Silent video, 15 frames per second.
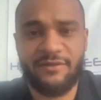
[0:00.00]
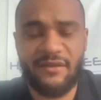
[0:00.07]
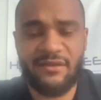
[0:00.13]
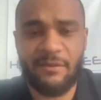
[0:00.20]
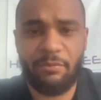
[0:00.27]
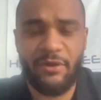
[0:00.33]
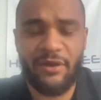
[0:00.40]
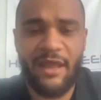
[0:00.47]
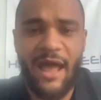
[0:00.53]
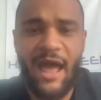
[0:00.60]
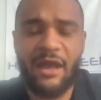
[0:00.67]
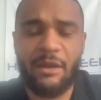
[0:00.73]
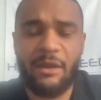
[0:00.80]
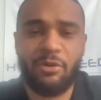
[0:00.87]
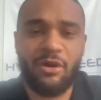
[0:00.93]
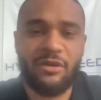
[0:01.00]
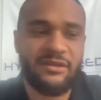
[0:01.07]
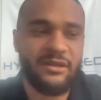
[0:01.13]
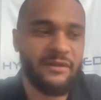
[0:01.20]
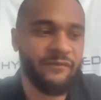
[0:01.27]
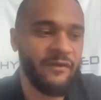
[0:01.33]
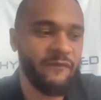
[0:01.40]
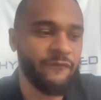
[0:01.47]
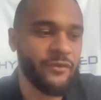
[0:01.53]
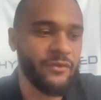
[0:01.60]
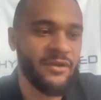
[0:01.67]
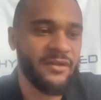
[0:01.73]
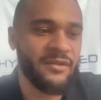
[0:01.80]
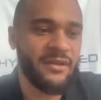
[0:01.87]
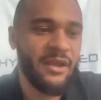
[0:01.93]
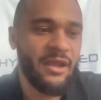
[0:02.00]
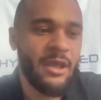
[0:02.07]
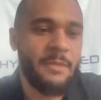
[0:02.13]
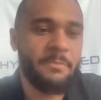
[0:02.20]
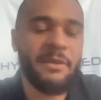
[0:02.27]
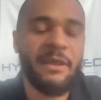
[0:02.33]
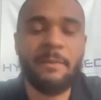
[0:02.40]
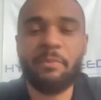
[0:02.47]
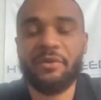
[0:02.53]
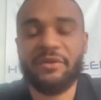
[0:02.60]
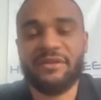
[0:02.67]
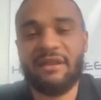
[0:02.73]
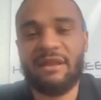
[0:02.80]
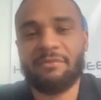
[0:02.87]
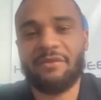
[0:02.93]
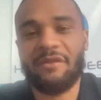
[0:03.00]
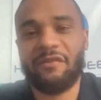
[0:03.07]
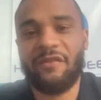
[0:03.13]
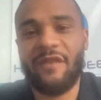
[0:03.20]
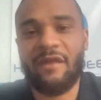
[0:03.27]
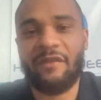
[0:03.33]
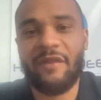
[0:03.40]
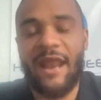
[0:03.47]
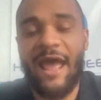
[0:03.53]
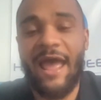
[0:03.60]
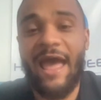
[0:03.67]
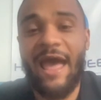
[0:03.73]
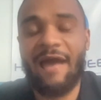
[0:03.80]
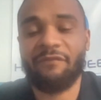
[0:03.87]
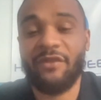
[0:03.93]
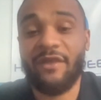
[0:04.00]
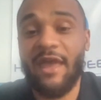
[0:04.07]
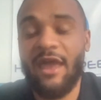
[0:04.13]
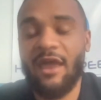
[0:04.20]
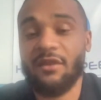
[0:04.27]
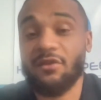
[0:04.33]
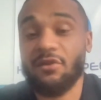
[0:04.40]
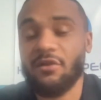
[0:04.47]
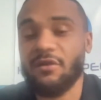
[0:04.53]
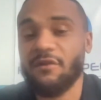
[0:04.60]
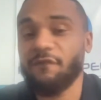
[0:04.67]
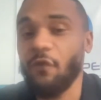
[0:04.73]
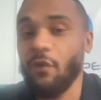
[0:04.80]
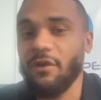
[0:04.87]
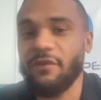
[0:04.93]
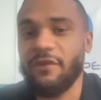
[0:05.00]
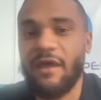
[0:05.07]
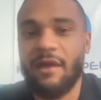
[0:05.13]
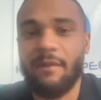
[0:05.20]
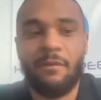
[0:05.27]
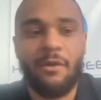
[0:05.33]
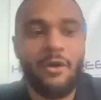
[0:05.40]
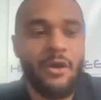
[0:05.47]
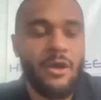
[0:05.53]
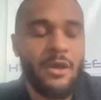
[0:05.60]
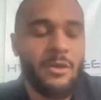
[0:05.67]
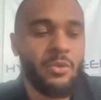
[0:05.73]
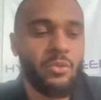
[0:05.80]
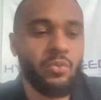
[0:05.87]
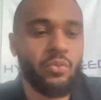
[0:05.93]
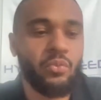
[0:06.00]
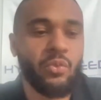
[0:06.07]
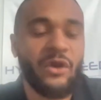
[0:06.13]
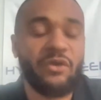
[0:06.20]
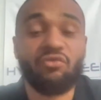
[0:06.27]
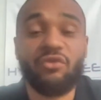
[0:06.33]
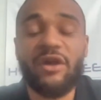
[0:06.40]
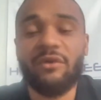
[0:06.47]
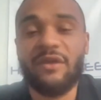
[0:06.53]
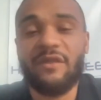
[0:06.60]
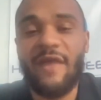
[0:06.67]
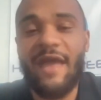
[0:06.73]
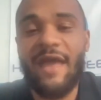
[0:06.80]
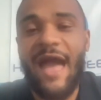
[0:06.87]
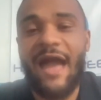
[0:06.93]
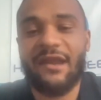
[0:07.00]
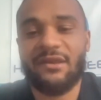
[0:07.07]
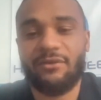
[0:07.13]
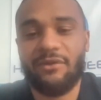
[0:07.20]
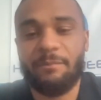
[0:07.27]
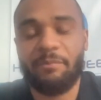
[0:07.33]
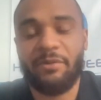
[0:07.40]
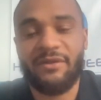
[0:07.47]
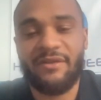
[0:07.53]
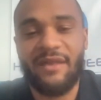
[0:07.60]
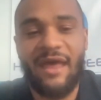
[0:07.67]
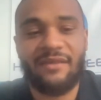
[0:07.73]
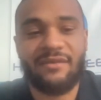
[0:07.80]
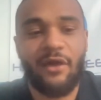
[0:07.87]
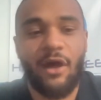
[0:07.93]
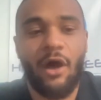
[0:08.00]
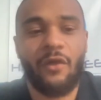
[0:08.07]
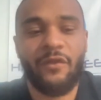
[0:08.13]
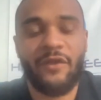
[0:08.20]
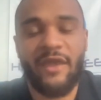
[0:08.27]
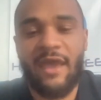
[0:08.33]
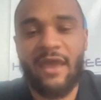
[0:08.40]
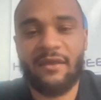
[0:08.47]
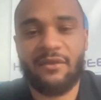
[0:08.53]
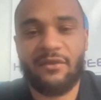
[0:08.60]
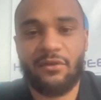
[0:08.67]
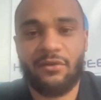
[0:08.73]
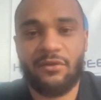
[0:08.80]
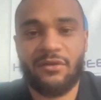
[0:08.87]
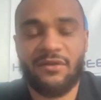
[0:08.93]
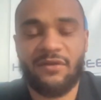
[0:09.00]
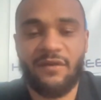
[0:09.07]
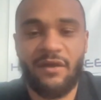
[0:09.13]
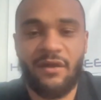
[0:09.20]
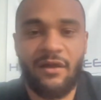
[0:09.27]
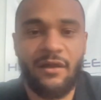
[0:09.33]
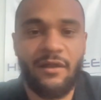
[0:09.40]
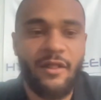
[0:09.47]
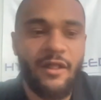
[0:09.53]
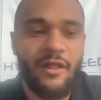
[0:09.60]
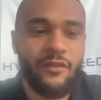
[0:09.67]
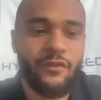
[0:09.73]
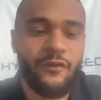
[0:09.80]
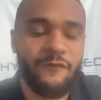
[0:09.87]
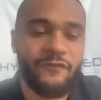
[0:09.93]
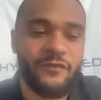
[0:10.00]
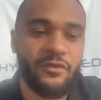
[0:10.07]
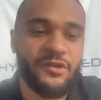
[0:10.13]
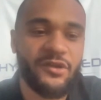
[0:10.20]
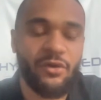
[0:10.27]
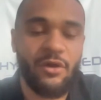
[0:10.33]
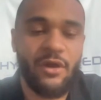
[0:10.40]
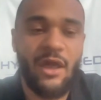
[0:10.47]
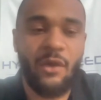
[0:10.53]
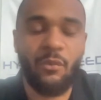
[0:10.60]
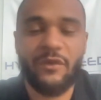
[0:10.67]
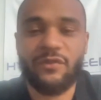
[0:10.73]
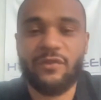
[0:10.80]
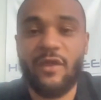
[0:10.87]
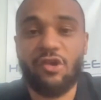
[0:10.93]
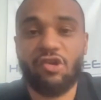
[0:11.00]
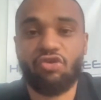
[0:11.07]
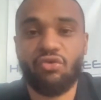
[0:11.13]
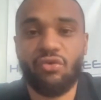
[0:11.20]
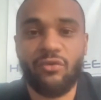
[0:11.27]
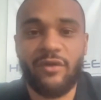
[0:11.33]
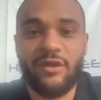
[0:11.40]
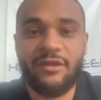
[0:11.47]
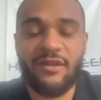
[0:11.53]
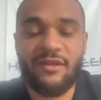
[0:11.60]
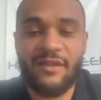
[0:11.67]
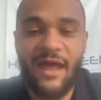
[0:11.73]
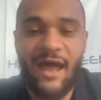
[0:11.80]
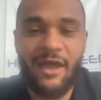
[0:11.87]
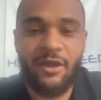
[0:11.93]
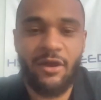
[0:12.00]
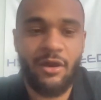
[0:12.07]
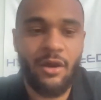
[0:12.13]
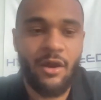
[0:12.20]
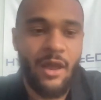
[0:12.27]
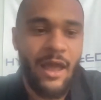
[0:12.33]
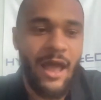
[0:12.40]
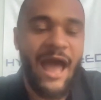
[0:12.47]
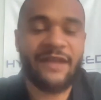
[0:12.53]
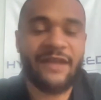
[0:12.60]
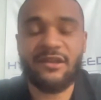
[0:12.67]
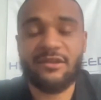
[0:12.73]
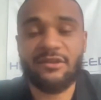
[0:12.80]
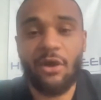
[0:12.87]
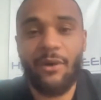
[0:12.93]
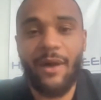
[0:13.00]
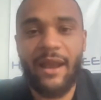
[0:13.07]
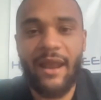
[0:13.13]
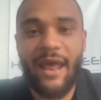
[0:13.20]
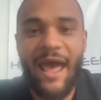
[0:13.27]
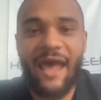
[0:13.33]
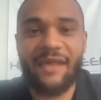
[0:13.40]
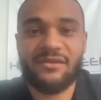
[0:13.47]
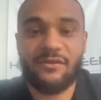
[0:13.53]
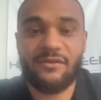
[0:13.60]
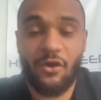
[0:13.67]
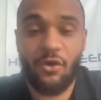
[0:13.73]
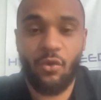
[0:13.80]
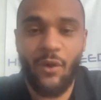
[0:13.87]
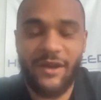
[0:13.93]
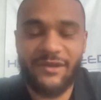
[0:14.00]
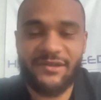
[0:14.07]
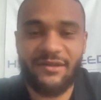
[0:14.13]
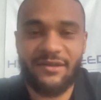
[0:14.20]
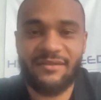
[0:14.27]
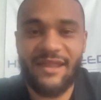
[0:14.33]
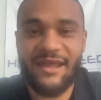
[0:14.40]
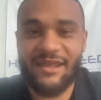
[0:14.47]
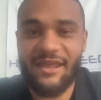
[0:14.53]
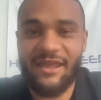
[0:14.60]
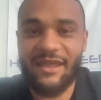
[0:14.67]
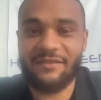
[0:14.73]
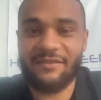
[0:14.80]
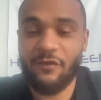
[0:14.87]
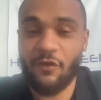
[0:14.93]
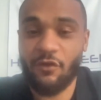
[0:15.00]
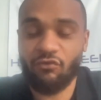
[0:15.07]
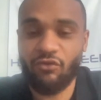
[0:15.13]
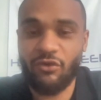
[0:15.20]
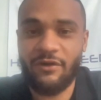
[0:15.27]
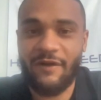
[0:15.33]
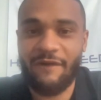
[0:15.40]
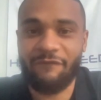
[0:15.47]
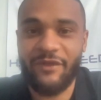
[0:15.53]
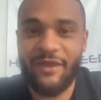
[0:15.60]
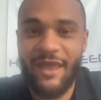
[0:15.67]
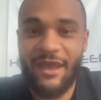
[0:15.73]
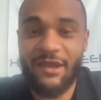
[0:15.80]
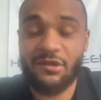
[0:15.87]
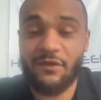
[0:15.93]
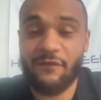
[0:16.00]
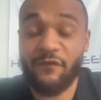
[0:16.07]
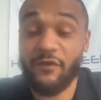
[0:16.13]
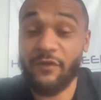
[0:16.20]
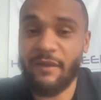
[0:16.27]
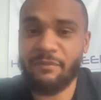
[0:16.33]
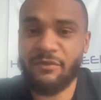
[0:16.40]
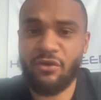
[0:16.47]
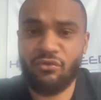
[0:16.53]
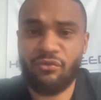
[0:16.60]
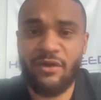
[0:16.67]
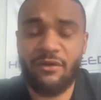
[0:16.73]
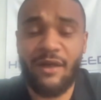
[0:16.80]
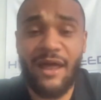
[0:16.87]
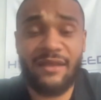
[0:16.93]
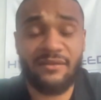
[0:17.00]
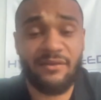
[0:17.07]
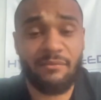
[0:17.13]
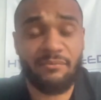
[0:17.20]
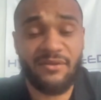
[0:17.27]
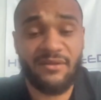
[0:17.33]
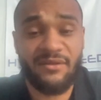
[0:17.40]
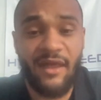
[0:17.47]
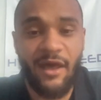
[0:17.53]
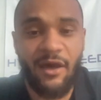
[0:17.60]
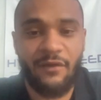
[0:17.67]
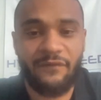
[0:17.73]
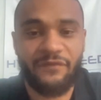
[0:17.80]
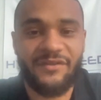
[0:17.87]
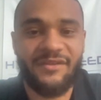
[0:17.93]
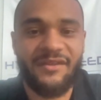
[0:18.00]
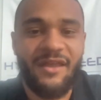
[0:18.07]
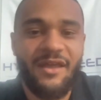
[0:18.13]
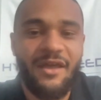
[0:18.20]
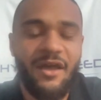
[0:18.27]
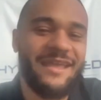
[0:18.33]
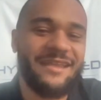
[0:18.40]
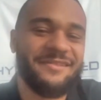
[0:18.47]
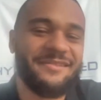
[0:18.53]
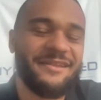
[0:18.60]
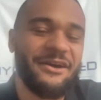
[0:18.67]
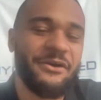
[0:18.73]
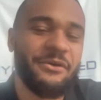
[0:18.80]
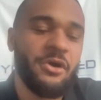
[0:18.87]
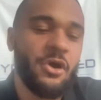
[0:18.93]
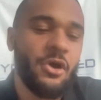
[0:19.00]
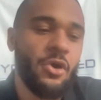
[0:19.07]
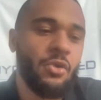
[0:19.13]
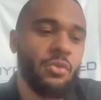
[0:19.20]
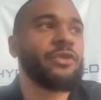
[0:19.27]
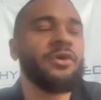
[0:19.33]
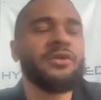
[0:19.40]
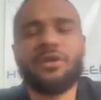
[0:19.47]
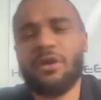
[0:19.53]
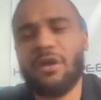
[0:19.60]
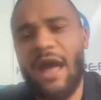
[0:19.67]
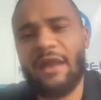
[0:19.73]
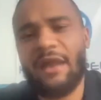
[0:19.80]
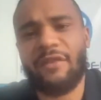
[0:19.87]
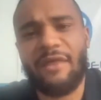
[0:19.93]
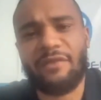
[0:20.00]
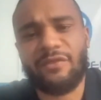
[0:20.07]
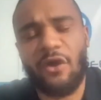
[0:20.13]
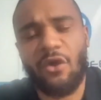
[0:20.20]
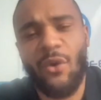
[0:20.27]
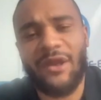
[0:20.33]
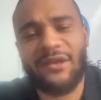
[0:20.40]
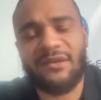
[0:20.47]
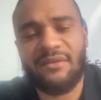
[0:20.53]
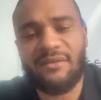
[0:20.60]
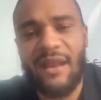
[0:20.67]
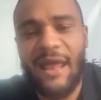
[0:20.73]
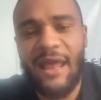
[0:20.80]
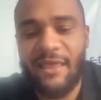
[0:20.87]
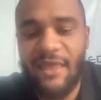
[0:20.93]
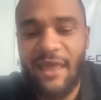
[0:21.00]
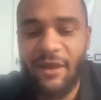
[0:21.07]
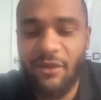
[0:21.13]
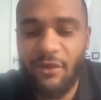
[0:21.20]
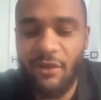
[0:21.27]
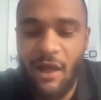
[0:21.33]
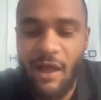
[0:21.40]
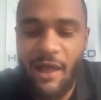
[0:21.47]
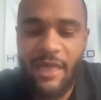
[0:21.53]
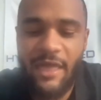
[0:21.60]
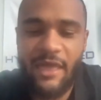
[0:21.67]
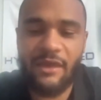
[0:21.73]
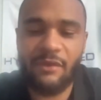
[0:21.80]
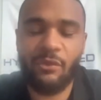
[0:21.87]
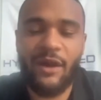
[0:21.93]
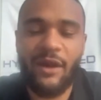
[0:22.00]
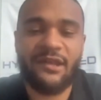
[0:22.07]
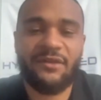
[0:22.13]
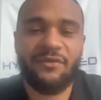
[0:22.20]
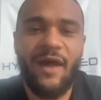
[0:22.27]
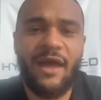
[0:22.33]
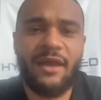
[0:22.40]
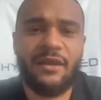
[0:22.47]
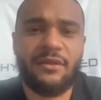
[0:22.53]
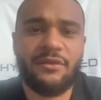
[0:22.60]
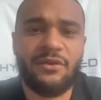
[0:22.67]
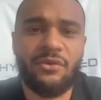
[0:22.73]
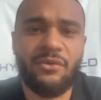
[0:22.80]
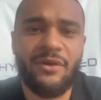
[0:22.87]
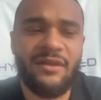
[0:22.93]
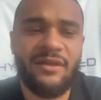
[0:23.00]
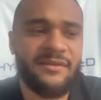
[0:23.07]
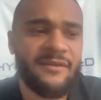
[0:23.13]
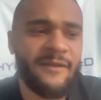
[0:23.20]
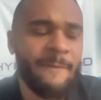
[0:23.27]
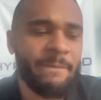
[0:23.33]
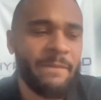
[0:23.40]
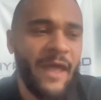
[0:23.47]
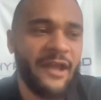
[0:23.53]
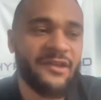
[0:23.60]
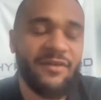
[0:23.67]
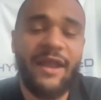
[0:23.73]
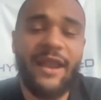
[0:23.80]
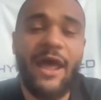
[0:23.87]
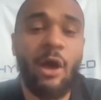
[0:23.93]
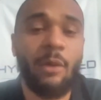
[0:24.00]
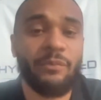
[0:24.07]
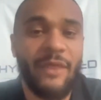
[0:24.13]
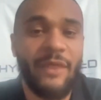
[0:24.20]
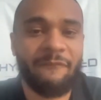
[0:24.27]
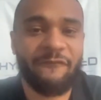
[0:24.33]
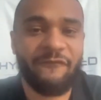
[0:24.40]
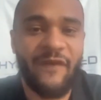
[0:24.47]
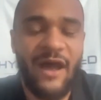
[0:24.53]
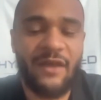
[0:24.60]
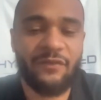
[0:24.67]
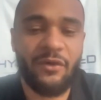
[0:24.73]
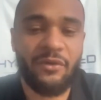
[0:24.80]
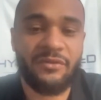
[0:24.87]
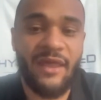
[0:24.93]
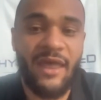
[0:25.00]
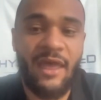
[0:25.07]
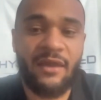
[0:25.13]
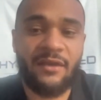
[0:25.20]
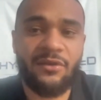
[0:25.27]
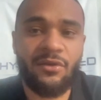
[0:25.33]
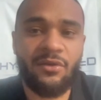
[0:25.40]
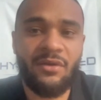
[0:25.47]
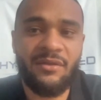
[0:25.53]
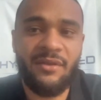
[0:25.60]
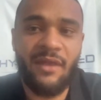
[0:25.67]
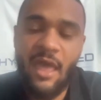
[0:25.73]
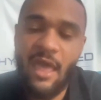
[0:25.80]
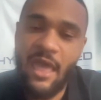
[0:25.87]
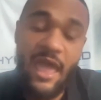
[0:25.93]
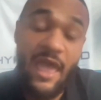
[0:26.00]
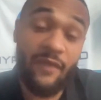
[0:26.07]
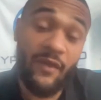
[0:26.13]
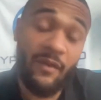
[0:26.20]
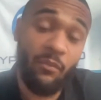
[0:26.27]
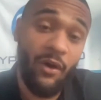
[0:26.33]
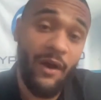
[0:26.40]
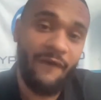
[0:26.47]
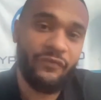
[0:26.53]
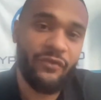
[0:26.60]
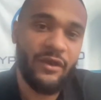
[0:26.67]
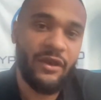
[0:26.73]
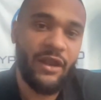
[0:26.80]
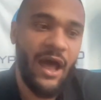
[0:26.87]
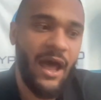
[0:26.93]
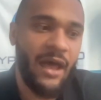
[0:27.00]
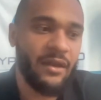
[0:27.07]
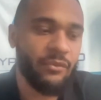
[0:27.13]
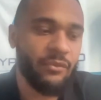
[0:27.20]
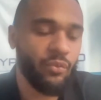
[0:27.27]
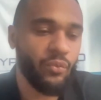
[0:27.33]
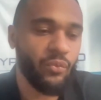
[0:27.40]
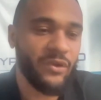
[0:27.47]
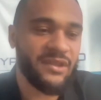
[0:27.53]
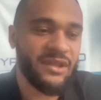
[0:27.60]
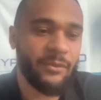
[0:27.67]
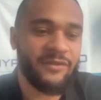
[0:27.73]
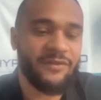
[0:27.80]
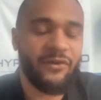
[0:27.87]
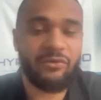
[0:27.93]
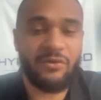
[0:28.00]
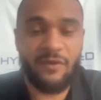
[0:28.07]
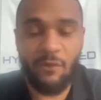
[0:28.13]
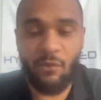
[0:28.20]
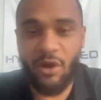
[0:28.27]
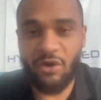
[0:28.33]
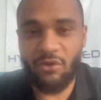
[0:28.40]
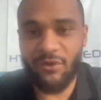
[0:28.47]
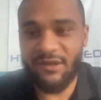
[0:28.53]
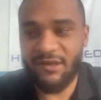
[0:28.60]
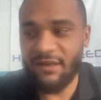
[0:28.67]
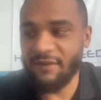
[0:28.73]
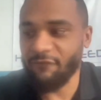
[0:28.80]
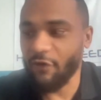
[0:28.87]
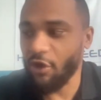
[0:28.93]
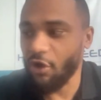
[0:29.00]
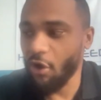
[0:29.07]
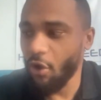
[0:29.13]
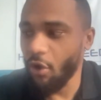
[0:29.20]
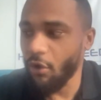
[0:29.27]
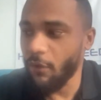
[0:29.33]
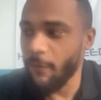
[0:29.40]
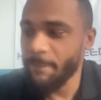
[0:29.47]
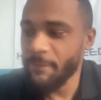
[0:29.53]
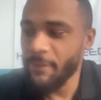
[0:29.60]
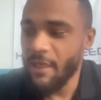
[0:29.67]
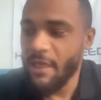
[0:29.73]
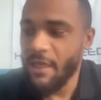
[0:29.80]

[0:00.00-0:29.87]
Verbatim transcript: disciplined guy and a person of influence, people seem to think that I have the answers for them when really they actually possess all the answers to their future and what they truly desire. I just know how to ask the questions that can get to the root of the answer for them to realize themselves. And so those are kind of the, the, questions that I get a lot. And what I try to do is I try to help them find those answers. And then more often than not, when someone tells you they want to achieve a goal,